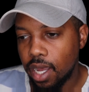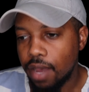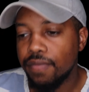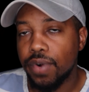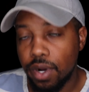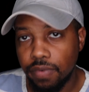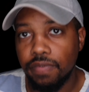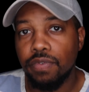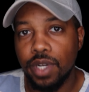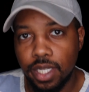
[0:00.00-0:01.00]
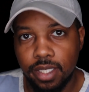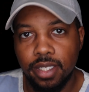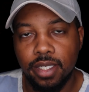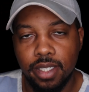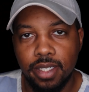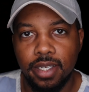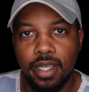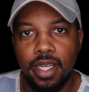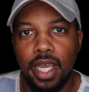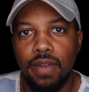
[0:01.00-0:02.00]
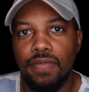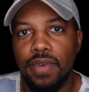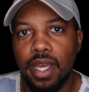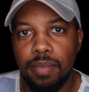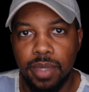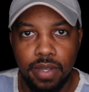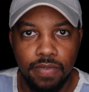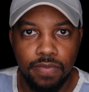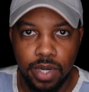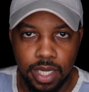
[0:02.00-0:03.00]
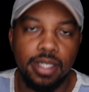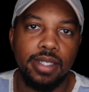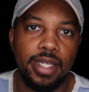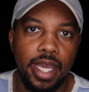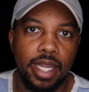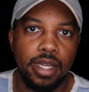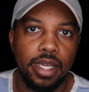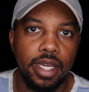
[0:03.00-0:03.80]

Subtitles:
I've heard of friends and family friends that